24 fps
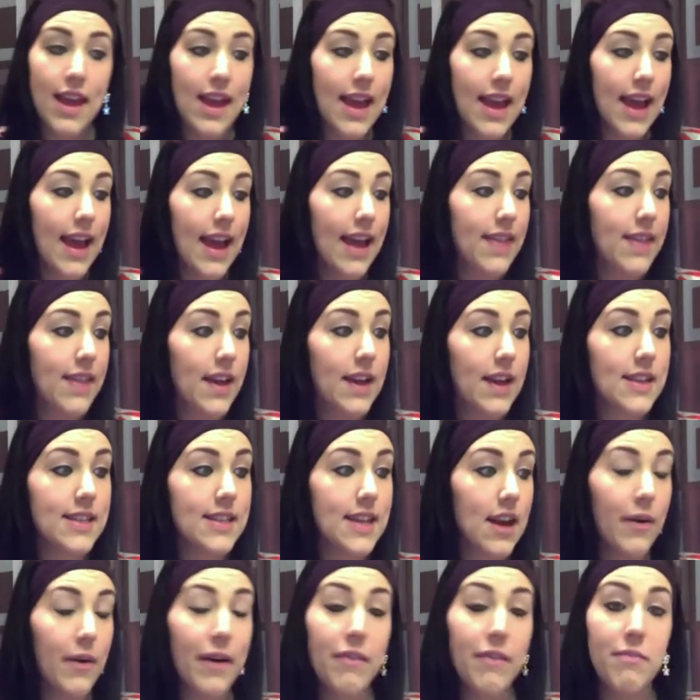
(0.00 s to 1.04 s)
and that is
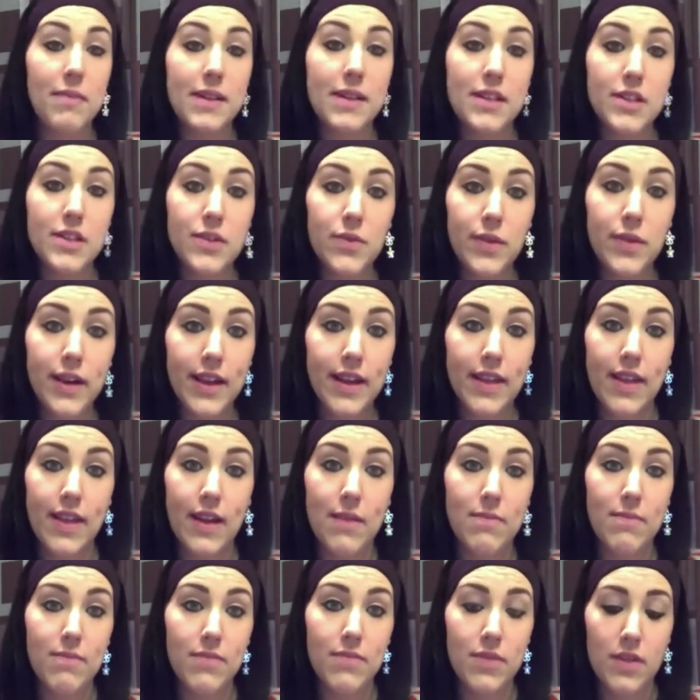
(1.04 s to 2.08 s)
how I've been storing
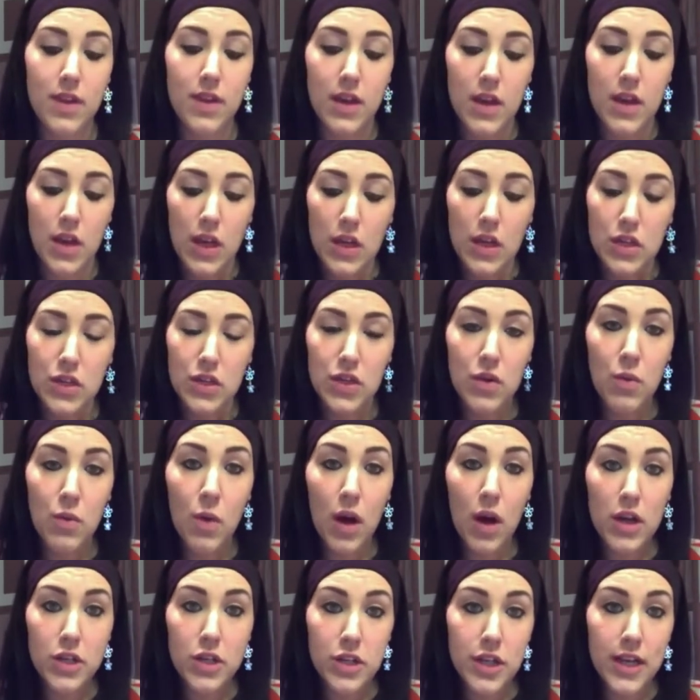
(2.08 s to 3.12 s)
them. So
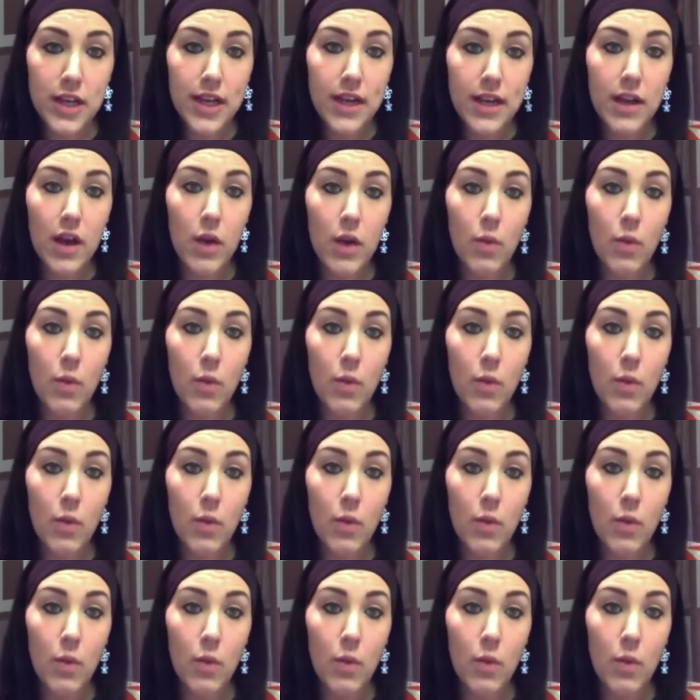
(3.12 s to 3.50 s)
washing,